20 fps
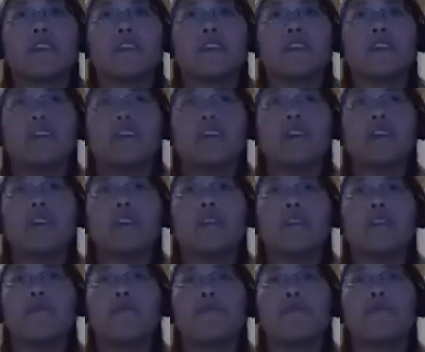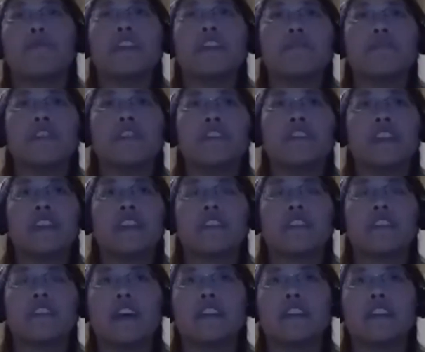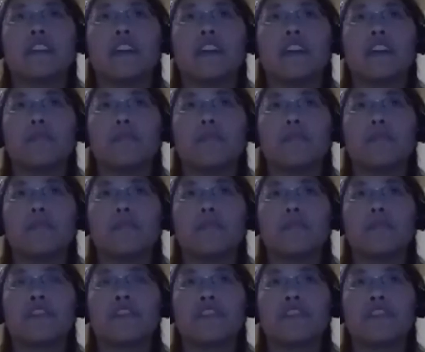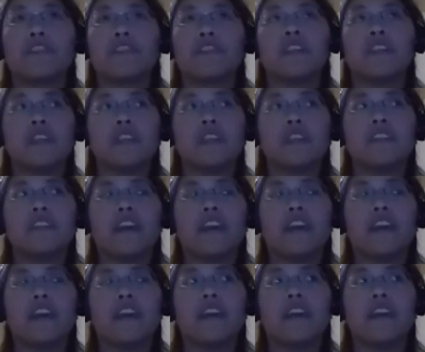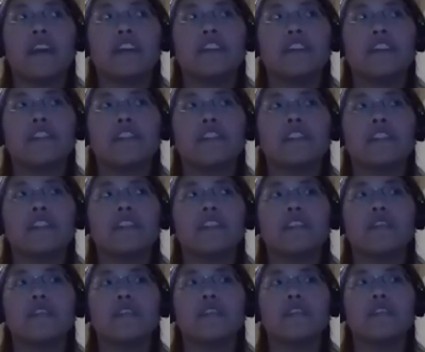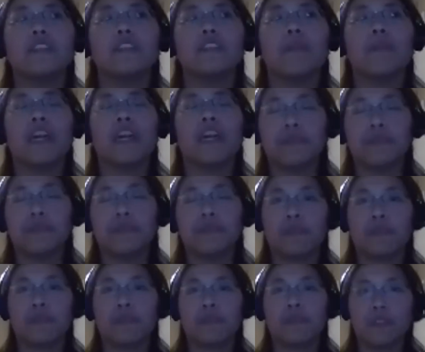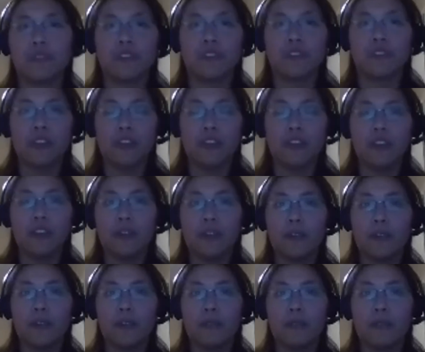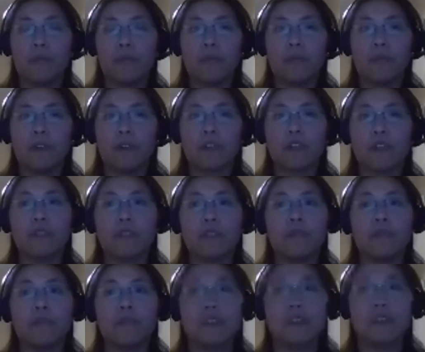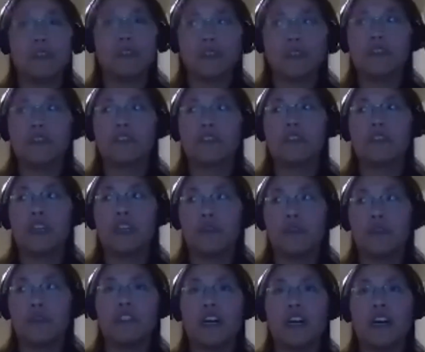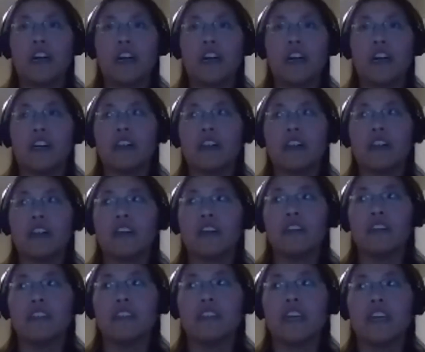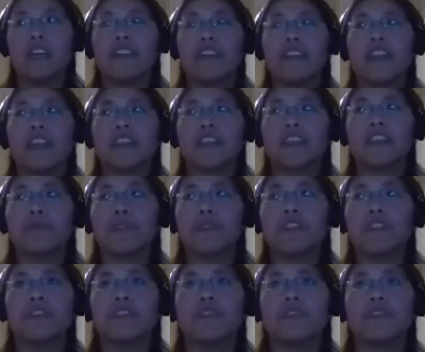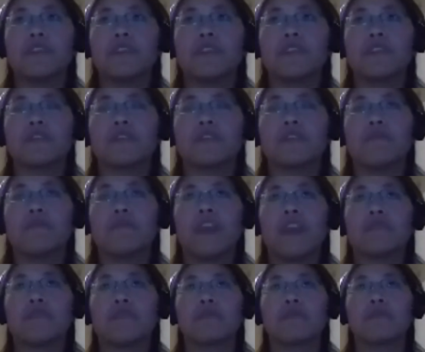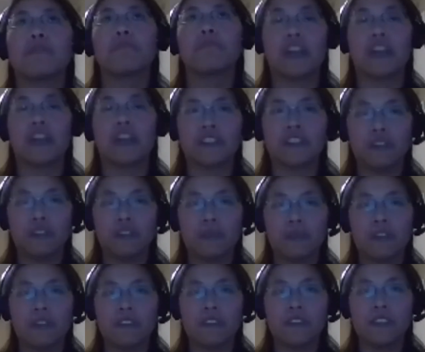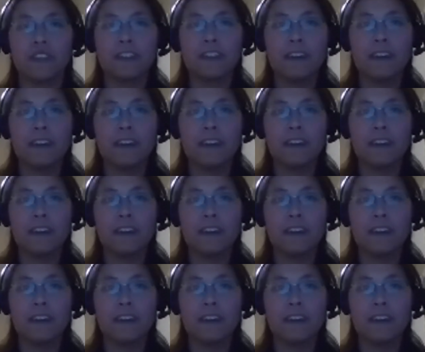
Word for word: Well, I definitely think that um, collection development and the management course were the most helpful. Uh, and that's because they were very practical courses.